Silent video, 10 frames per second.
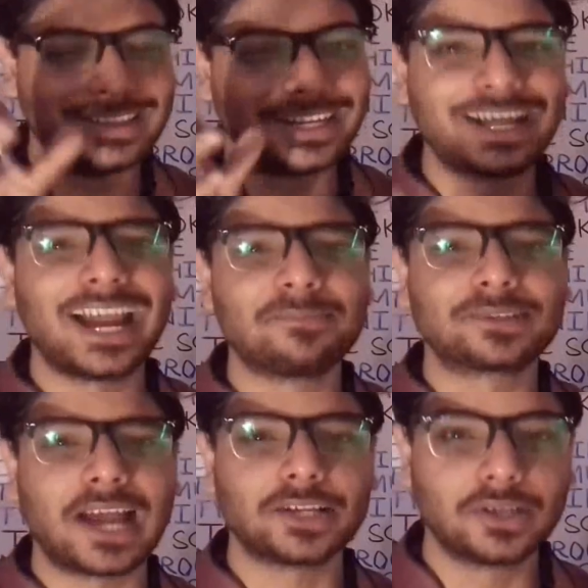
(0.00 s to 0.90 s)
The
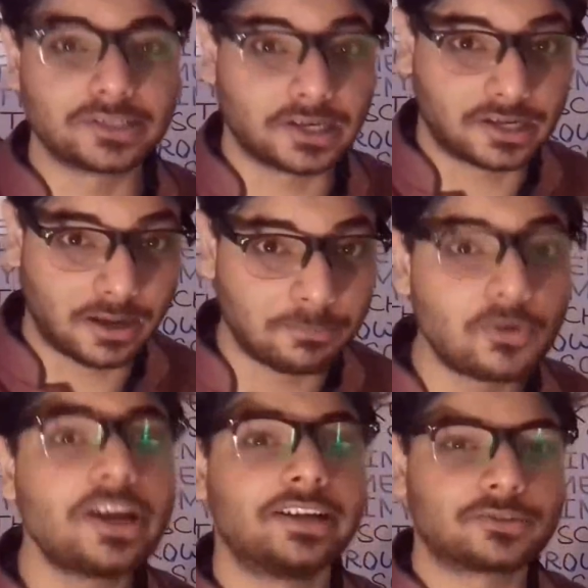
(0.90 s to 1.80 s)
types as well as the
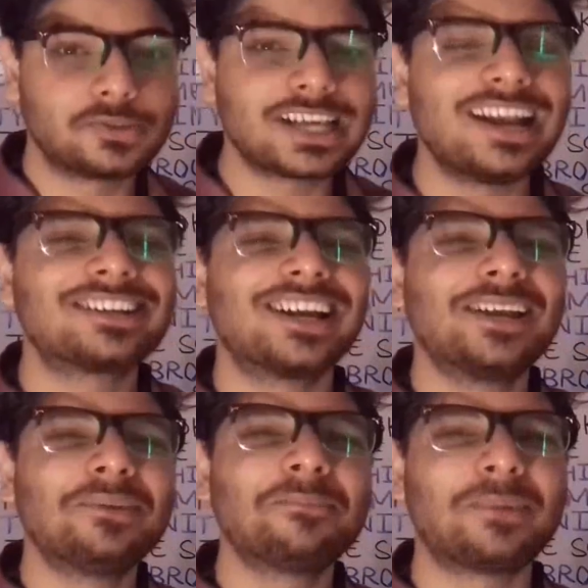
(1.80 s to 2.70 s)
components which are
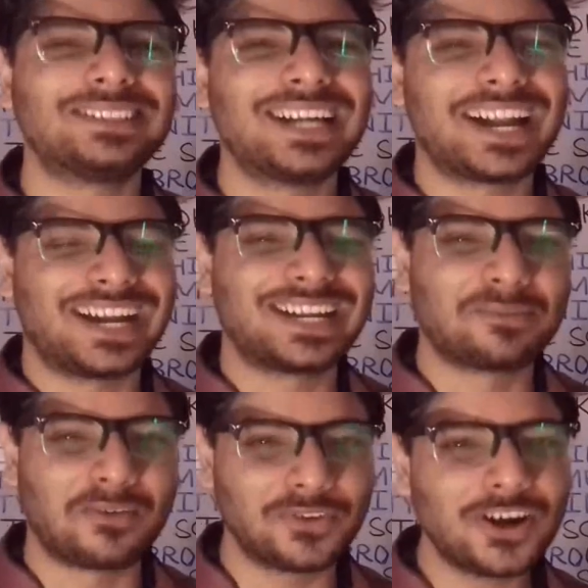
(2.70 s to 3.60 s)
literally being present in
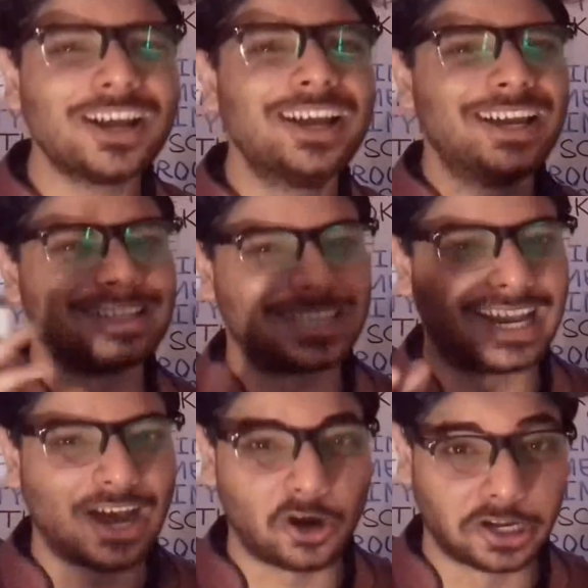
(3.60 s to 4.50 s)
terms of your
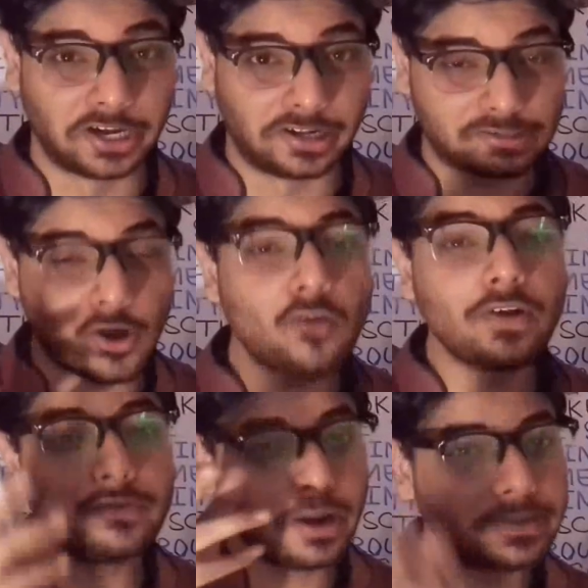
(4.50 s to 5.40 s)
cell organelles.
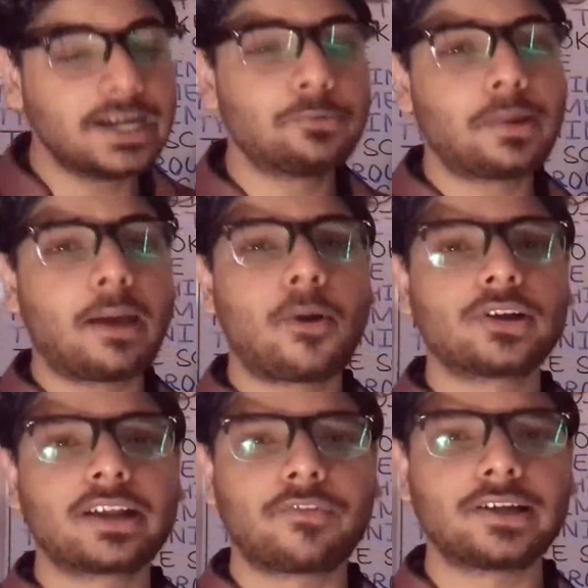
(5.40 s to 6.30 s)
Often we have dealt
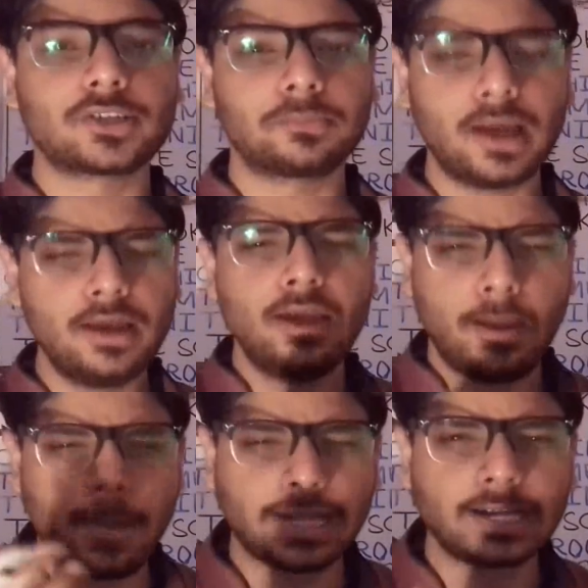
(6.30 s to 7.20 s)
about difference of the
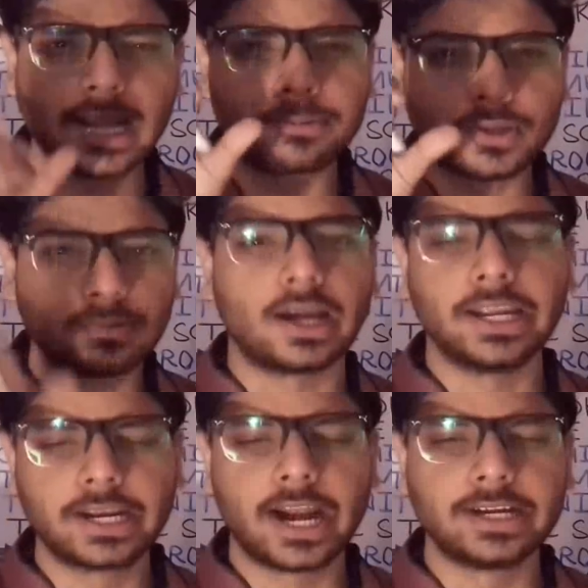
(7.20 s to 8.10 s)
vital types of
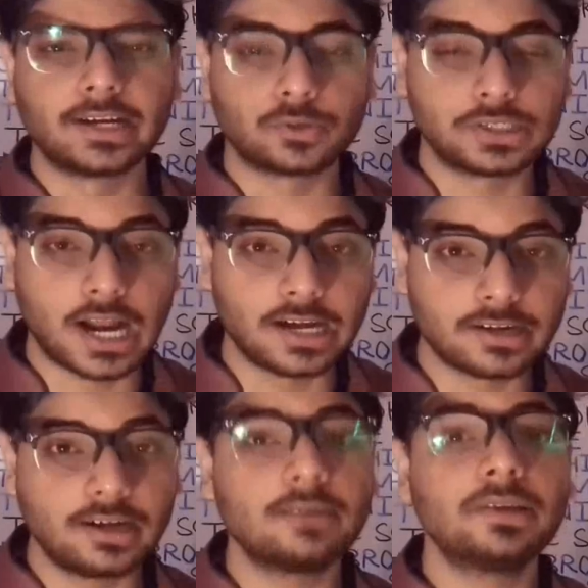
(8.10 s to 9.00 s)
the ingredients which are
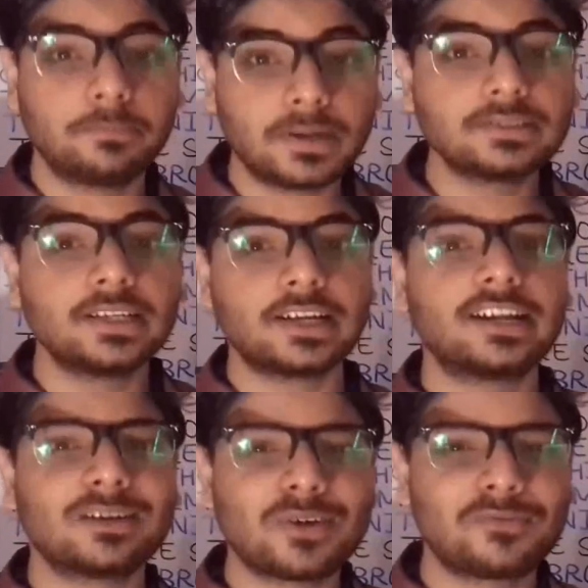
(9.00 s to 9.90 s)
literally being present
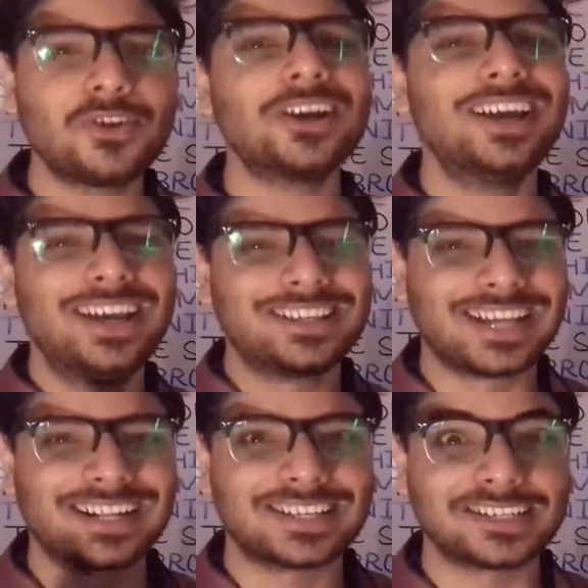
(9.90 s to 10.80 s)
in terms of your
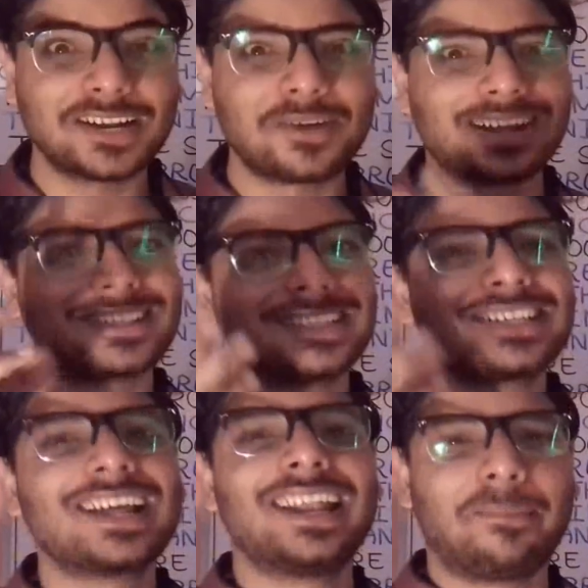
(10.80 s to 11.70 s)
cells, such as what? Such
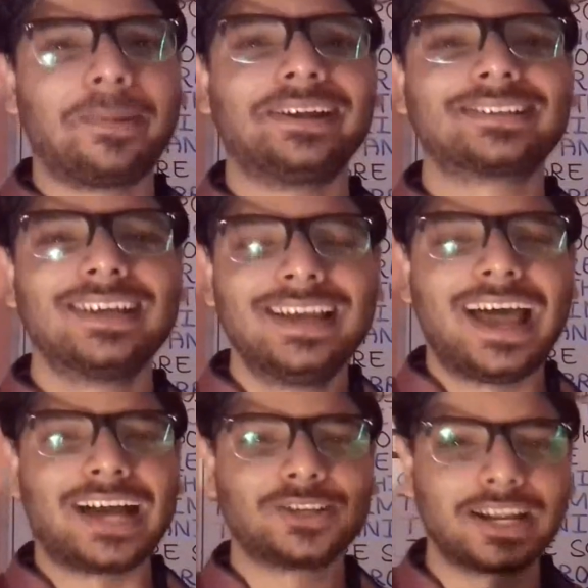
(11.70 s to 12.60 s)
as the lipids,
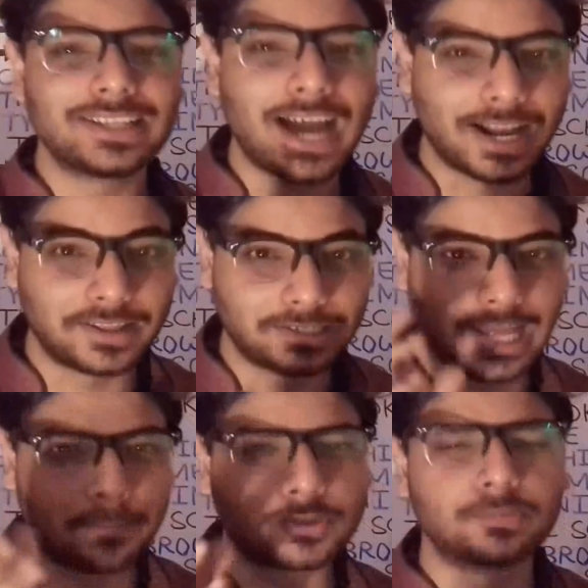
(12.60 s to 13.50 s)
as well as the another
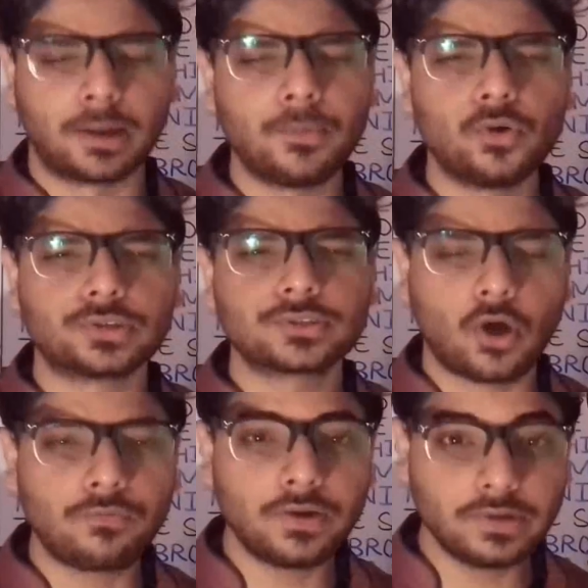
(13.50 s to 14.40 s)
types of the modes.
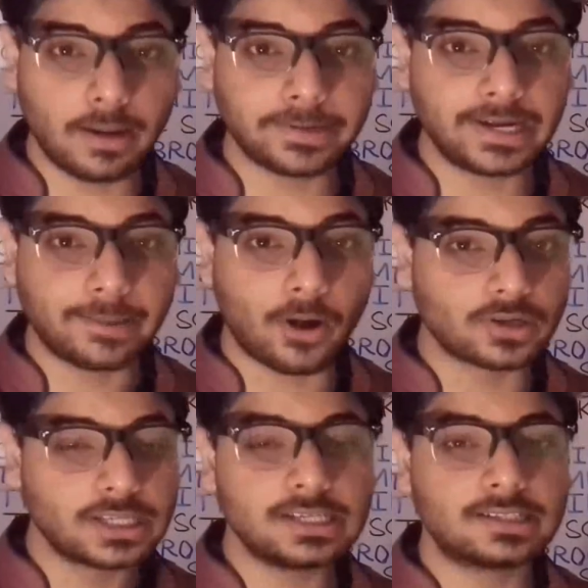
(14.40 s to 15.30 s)
Often we have dealt
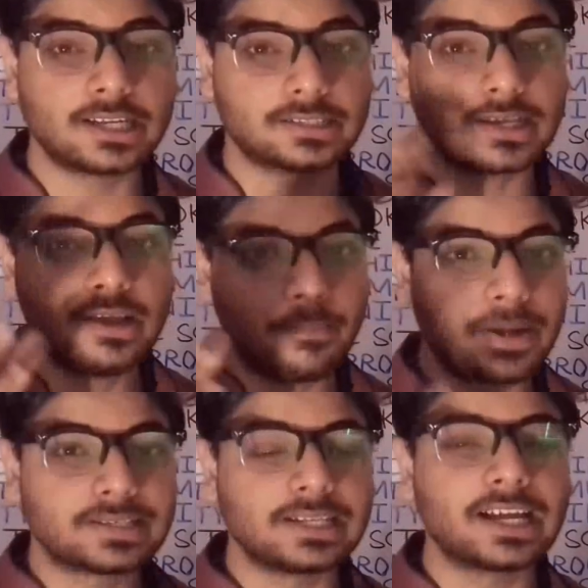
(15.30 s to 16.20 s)
about these things
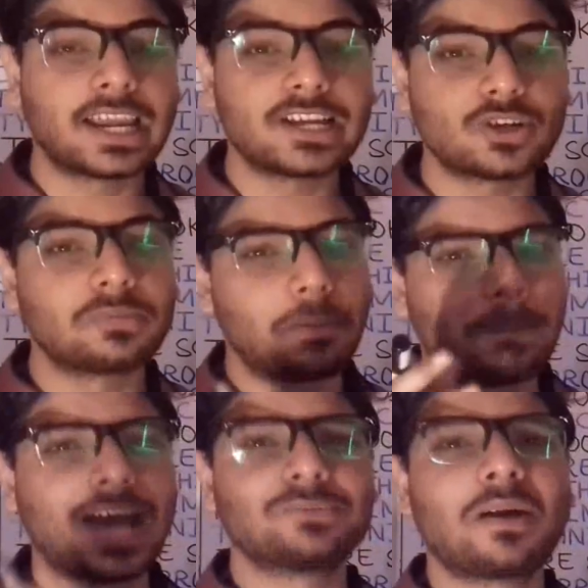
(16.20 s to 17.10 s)
Means in the case of the
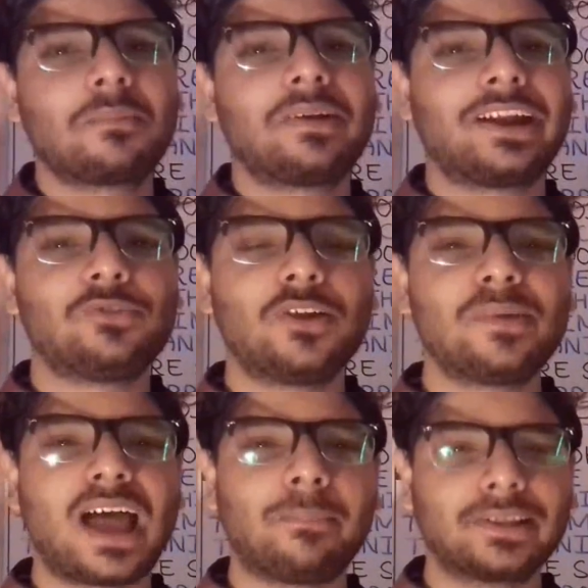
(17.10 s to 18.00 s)
plasma membrane, we will
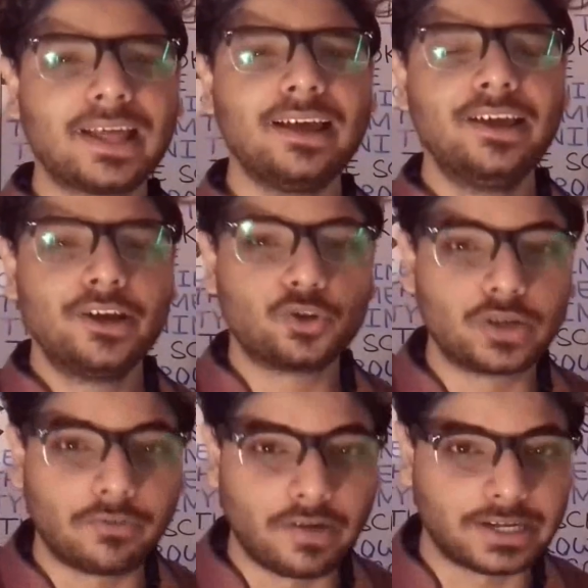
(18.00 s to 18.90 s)
be having the
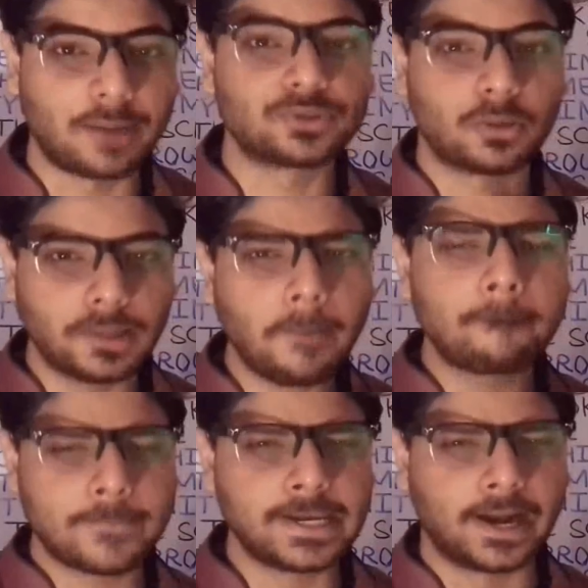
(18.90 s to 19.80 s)
two different types of
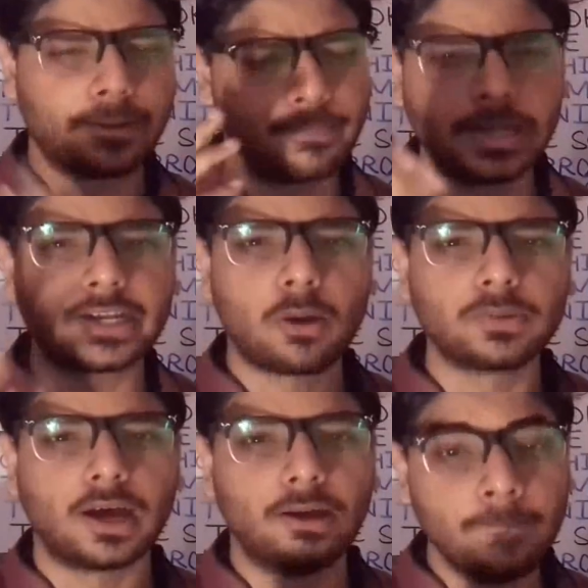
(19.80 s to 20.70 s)
the here, in
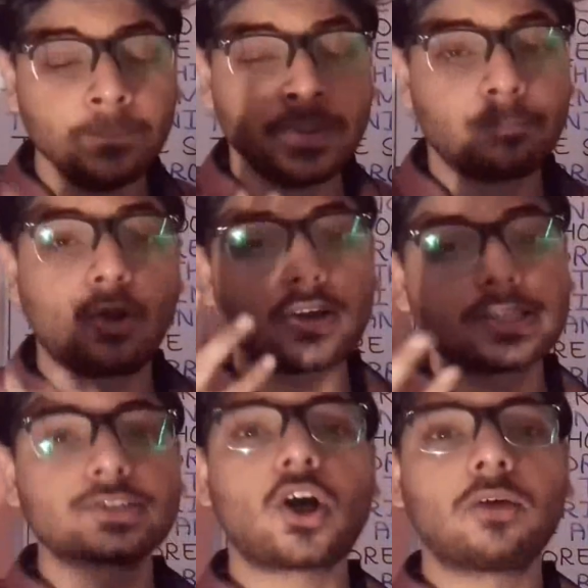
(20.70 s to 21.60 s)
terms of the
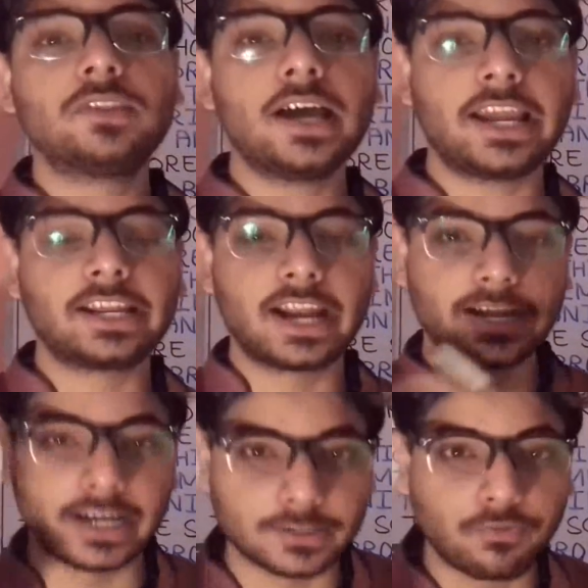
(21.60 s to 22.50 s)
process of the
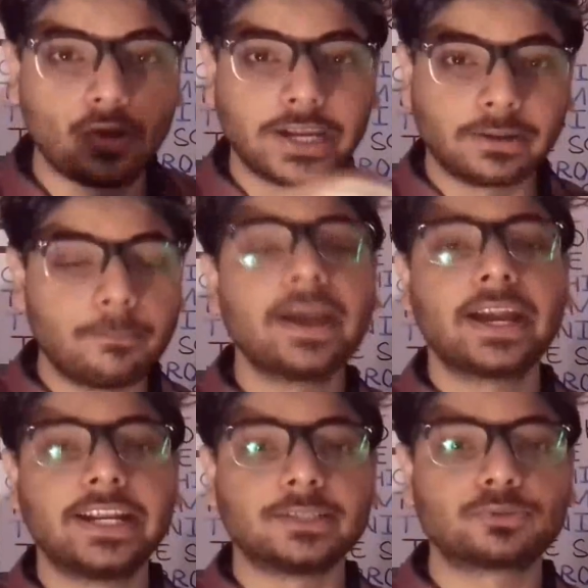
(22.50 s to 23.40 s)
ingredient flowing
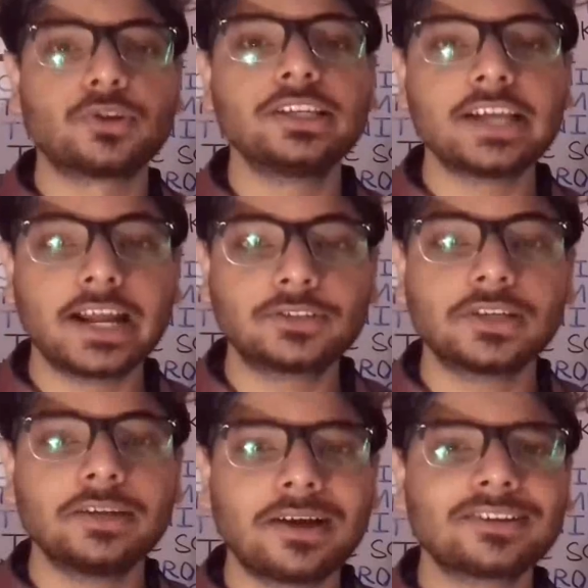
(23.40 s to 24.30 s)
mechanism. So these are
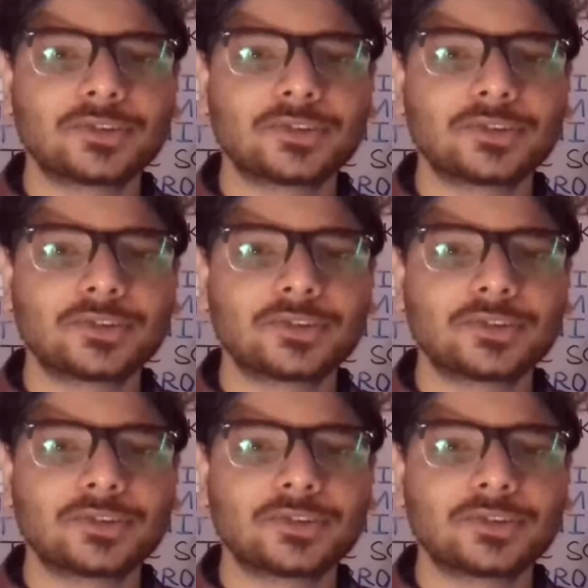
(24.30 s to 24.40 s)
actually what?